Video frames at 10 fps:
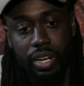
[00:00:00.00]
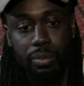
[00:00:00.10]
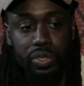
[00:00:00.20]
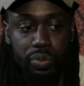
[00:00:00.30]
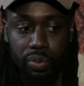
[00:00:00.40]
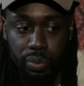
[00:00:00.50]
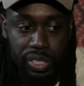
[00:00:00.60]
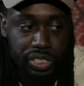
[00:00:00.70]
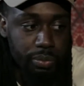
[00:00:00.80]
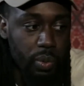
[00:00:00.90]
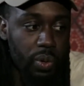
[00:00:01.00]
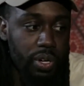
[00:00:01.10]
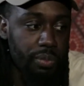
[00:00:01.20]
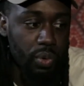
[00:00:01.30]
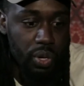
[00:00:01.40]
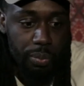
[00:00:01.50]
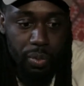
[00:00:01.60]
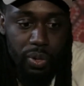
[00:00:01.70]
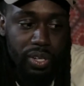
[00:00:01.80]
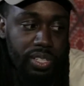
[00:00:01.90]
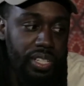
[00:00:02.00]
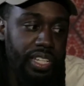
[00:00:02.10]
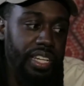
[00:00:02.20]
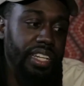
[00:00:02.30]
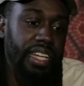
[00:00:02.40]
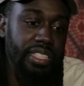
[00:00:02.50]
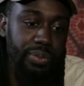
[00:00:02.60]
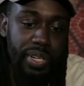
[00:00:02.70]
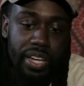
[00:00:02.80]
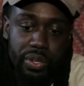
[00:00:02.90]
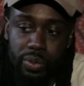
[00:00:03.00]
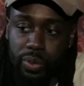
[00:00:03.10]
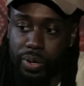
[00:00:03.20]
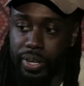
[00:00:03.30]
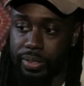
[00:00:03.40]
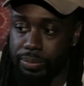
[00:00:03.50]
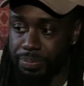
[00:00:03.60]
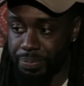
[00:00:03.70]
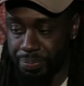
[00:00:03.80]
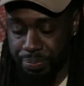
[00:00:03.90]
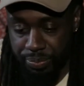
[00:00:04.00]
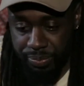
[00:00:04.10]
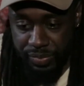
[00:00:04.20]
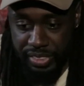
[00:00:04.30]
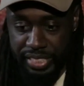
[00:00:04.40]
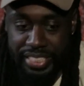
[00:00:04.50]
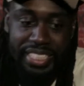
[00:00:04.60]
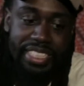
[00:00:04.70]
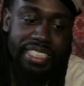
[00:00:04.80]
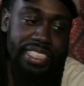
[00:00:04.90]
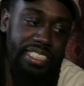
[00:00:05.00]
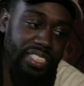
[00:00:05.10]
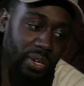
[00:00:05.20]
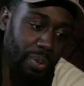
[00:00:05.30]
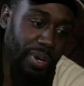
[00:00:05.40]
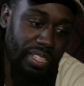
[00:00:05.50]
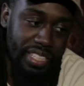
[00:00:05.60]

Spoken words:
coming to fruition more and more and more. And that's when I knew, all right, it's easy just to talk about